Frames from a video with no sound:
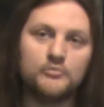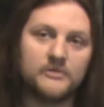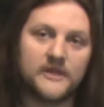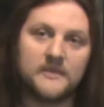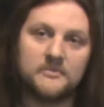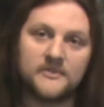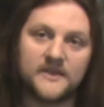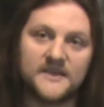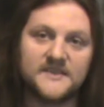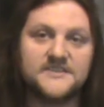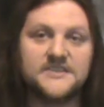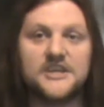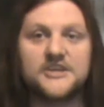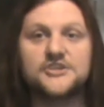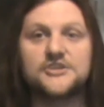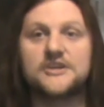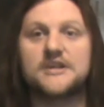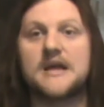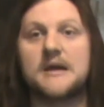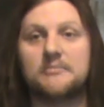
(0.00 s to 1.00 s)
you play
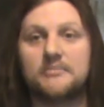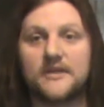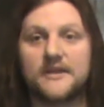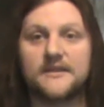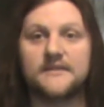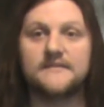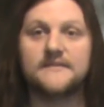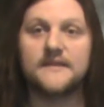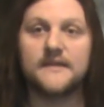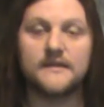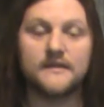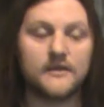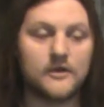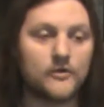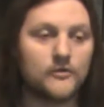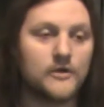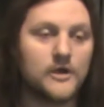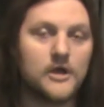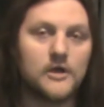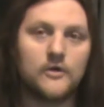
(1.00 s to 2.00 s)
PlayStation and I play
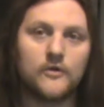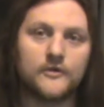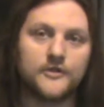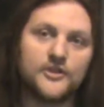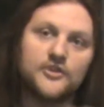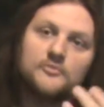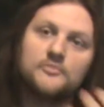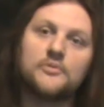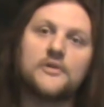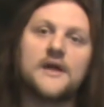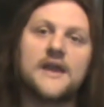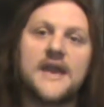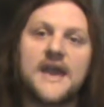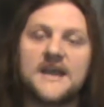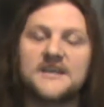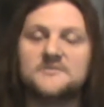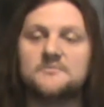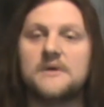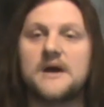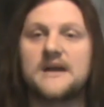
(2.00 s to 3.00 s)
Nintendo, or you play
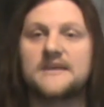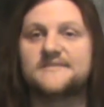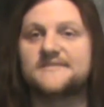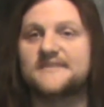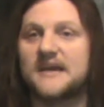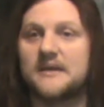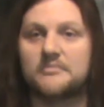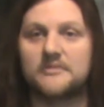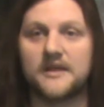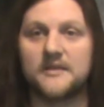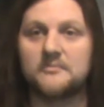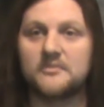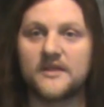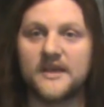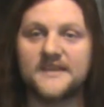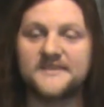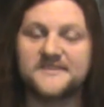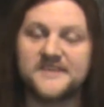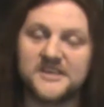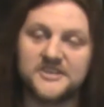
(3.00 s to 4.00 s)
Xbox and I play
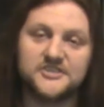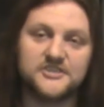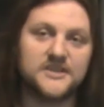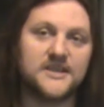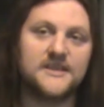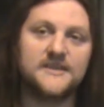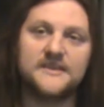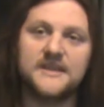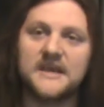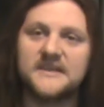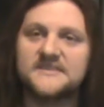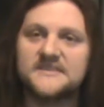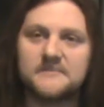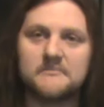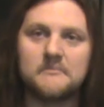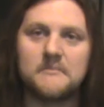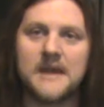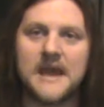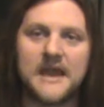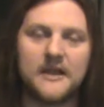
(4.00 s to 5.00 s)
PlayStation. It
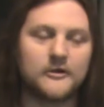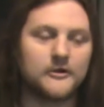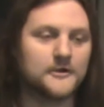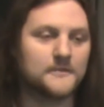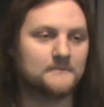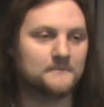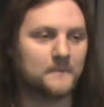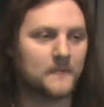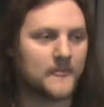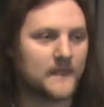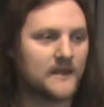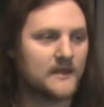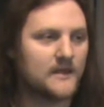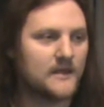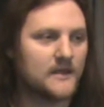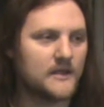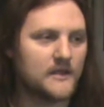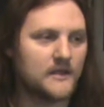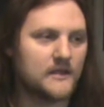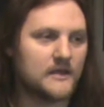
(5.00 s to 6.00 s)
doesn't matter.
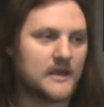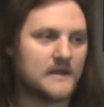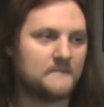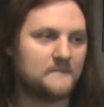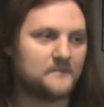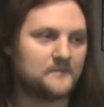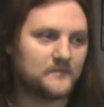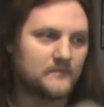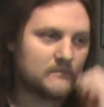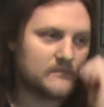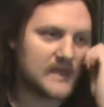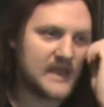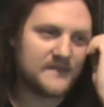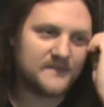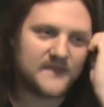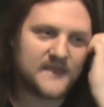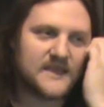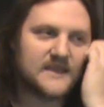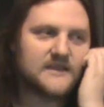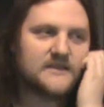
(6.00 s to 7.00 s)

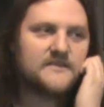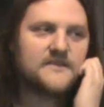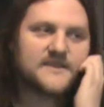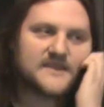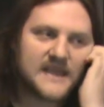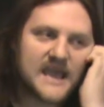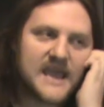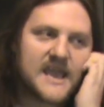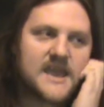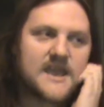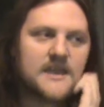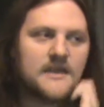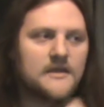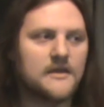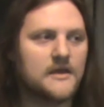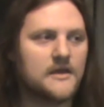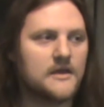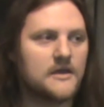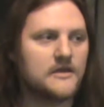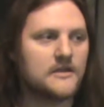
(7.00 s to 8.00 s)
At the end of the
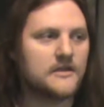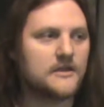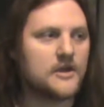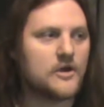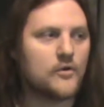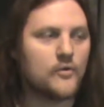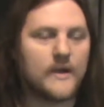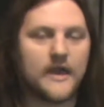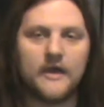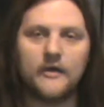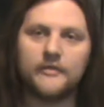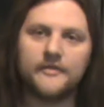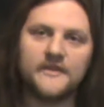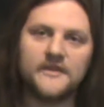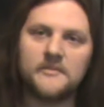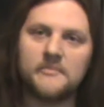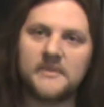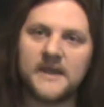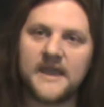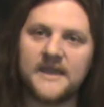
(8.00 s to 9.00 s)
day, you know,
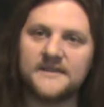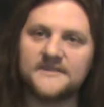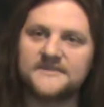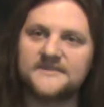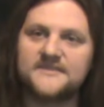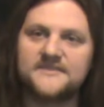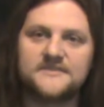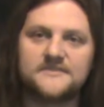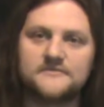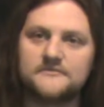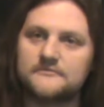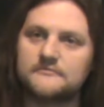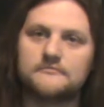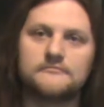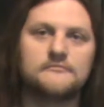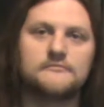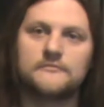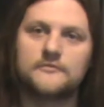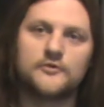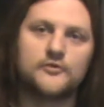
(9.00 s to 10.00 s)
healthy debates,
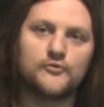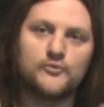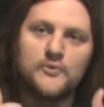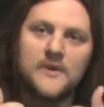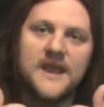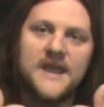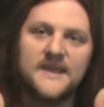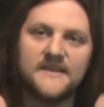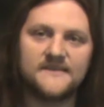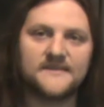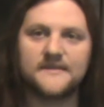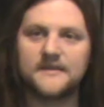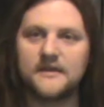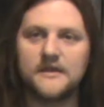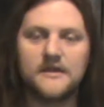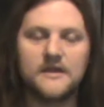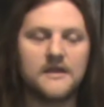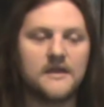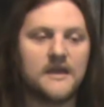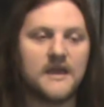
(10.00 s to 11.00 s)
great,
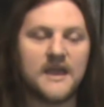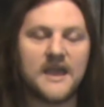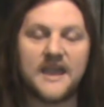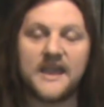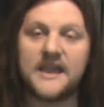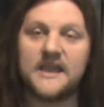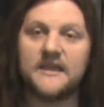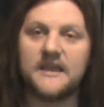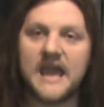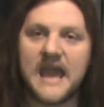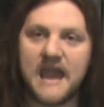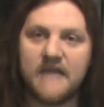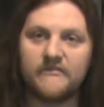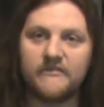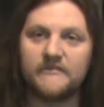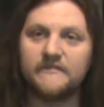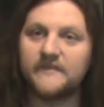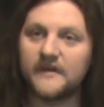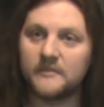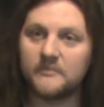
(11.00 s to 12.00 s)
and
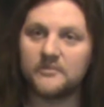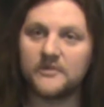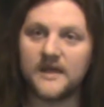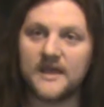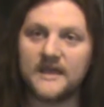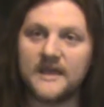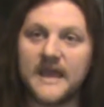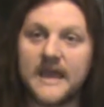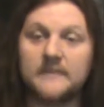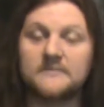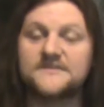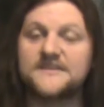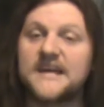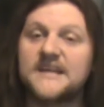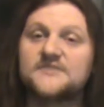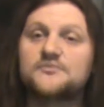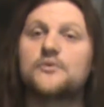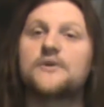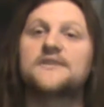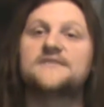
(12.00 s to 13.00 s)
having fun playing games.
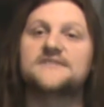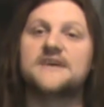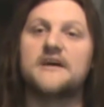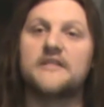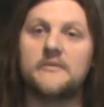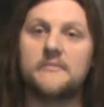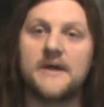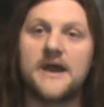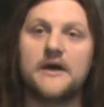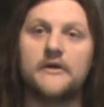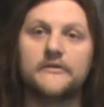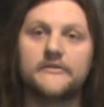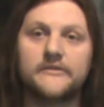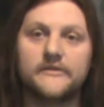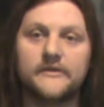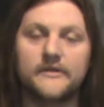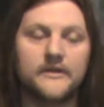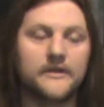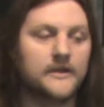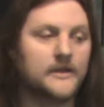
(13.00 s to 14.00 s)
That's what it's all about.